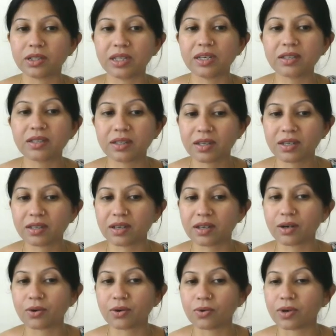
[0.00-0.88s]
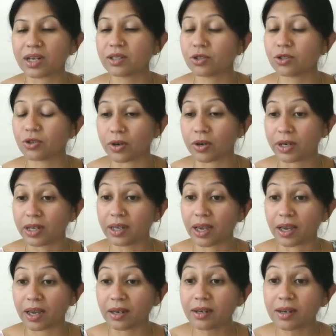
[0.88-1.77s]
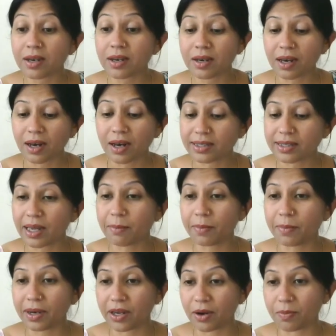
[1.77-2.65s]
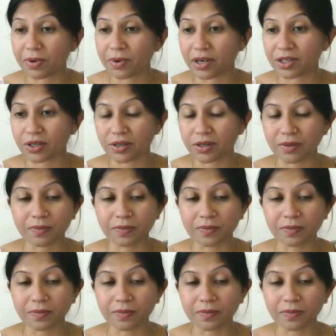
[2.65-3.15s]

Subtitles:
These things are known as joining and assembly operation.